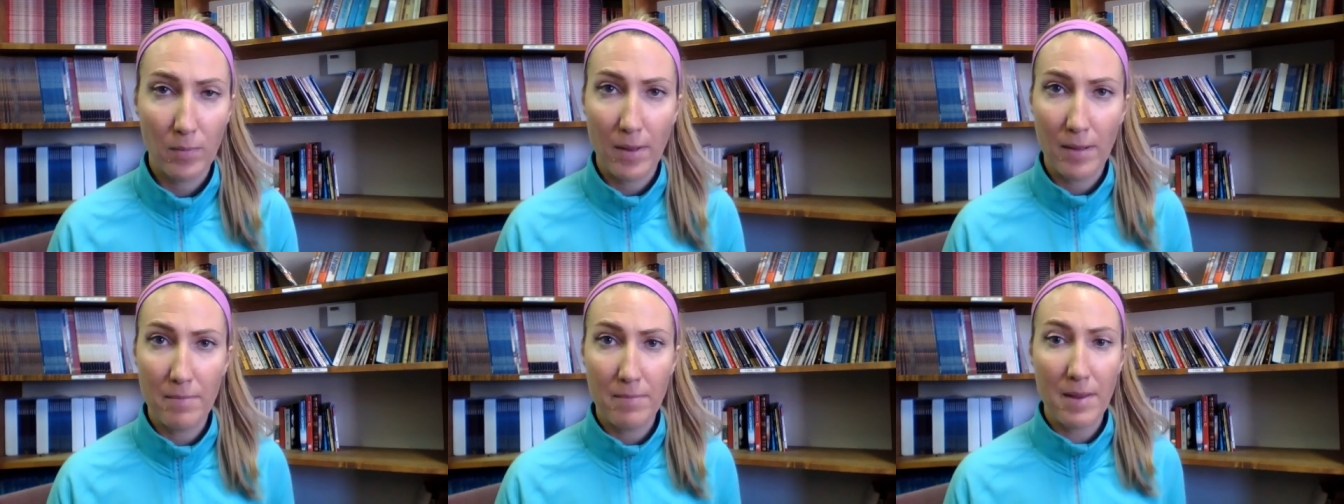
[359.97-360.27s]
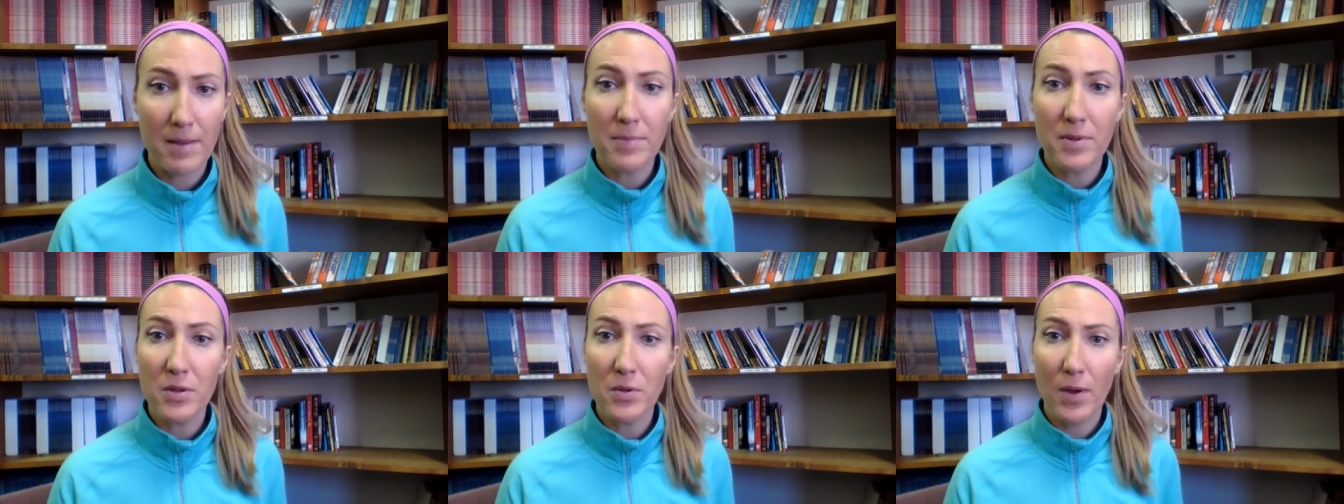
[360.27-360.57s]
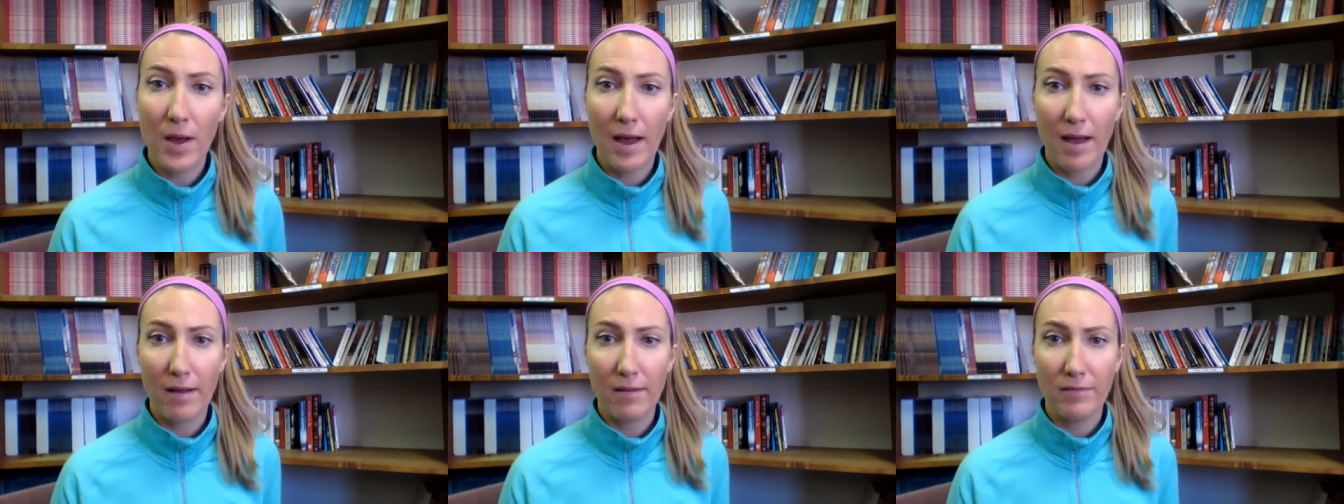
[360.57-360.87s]
but maybe
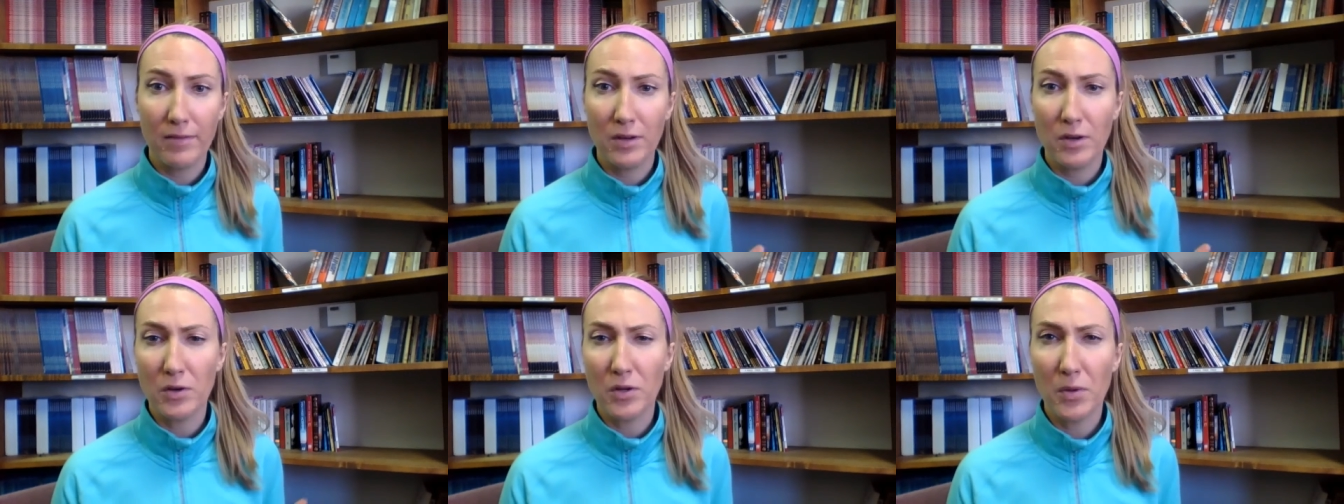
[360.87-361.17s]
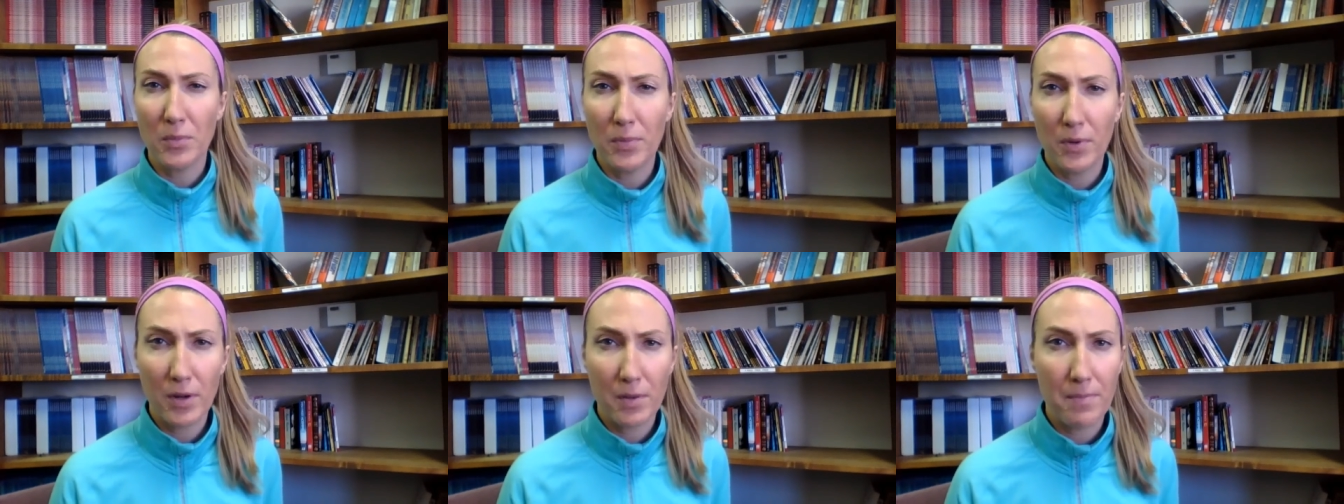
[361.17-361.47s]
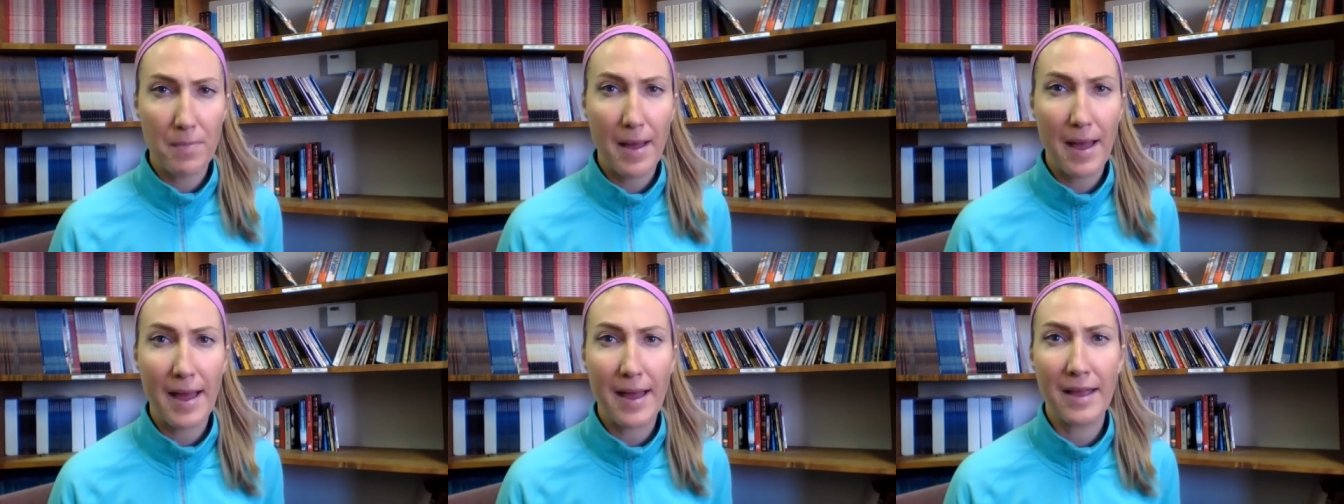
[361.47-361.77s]
you have you know your book
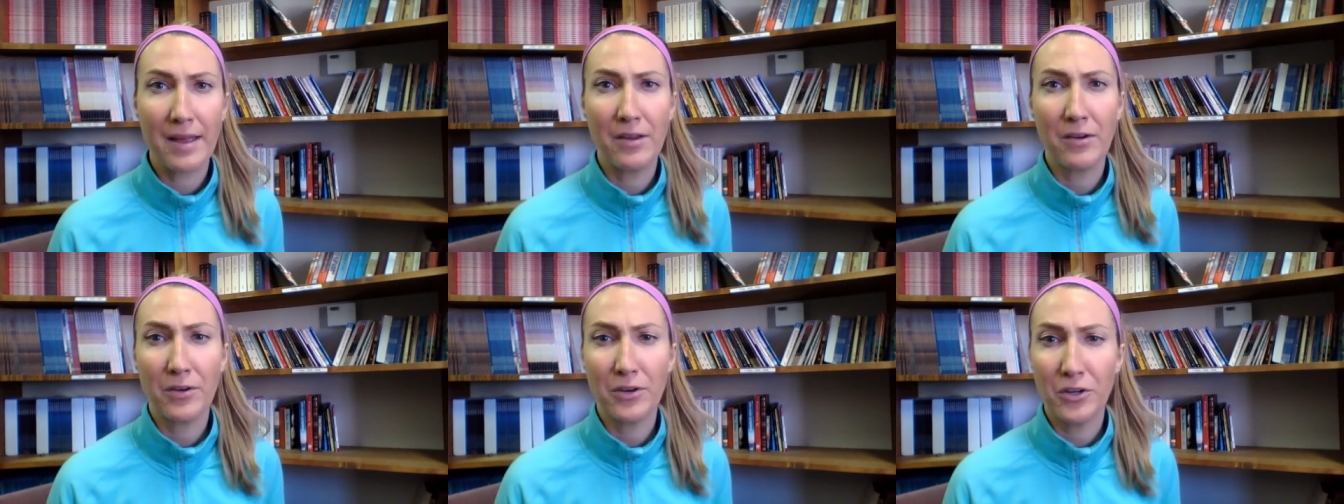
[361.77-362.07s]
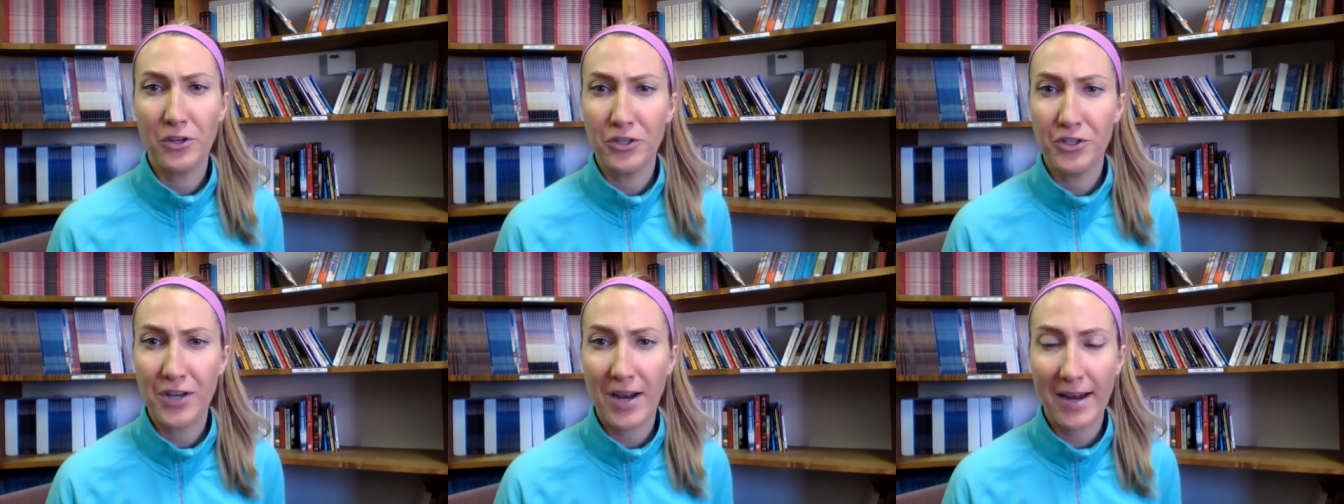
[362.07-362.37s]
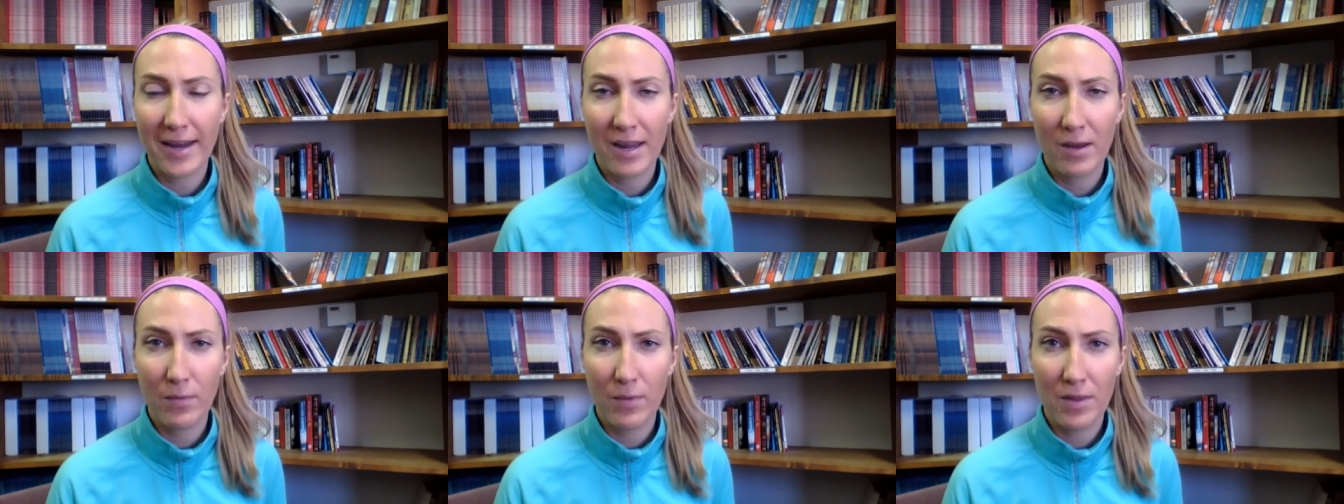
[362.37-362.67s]
bag or your
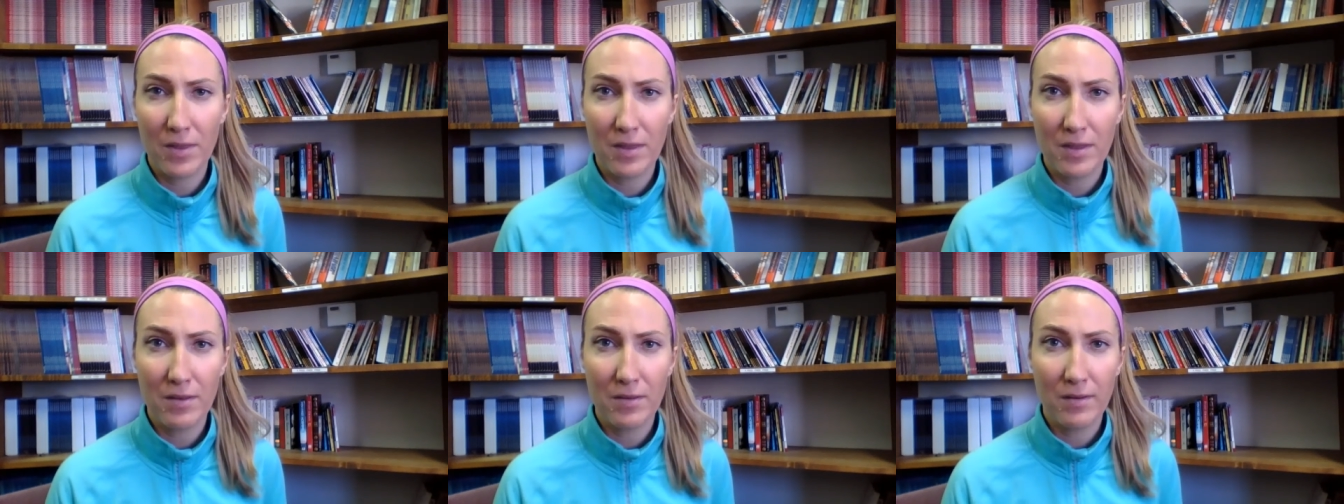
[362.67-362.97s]
jacket with